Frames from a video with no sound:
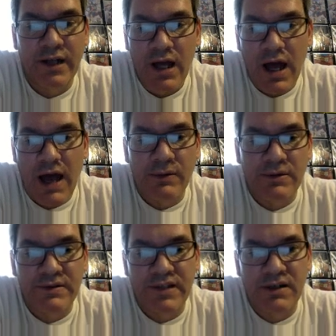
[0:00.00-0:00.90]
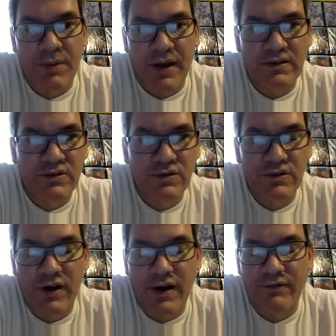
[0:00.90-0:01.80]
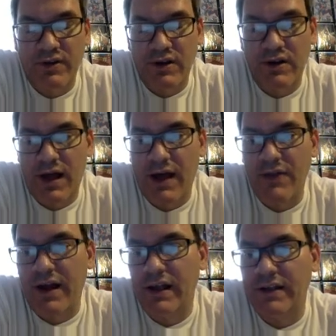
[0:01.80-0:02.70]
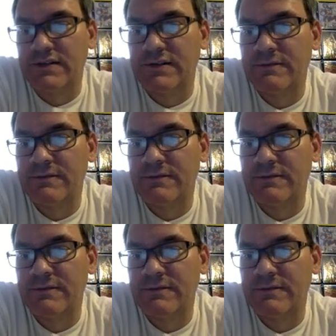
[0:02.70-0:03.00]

I will send it back to you and you'll have to add the highlights.